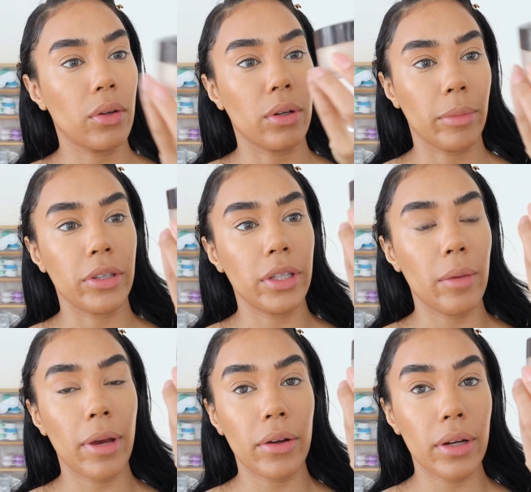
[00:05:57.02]
Laura
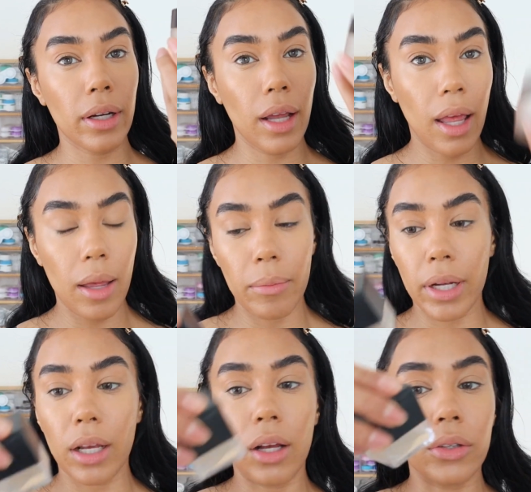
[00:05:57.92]
Mercier powder,
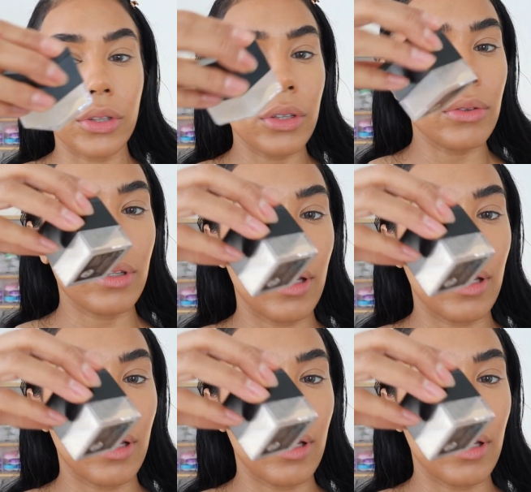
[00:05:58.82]
but I also